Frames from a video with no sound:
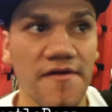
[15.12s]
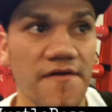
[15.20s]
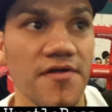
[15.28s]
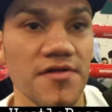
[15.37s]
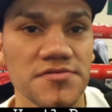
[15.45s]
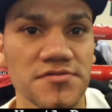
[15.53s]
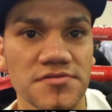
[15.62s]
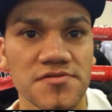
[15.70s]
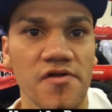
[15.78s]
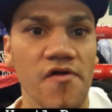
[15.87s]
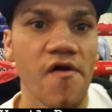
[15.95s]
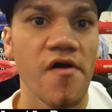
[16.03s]
What about
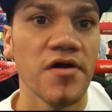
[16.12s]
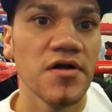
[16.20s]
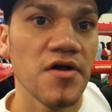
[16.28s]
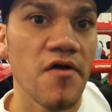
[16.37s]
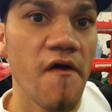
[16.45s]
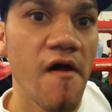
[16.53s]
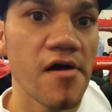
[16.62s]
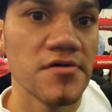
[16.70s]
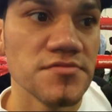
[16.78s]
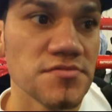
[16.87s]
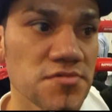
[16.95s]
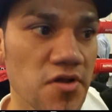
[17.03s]
this particular
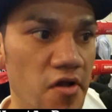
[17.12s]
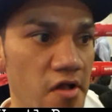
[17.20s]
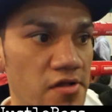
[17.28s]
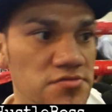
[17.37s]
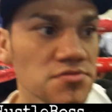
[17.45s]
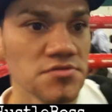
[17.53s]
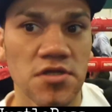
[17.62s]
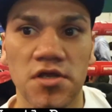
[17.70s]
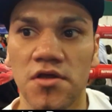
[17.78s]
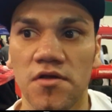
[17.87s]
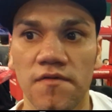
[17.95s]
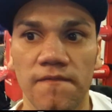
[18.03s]
camp, working with him? How
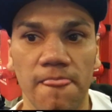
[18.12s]
is it?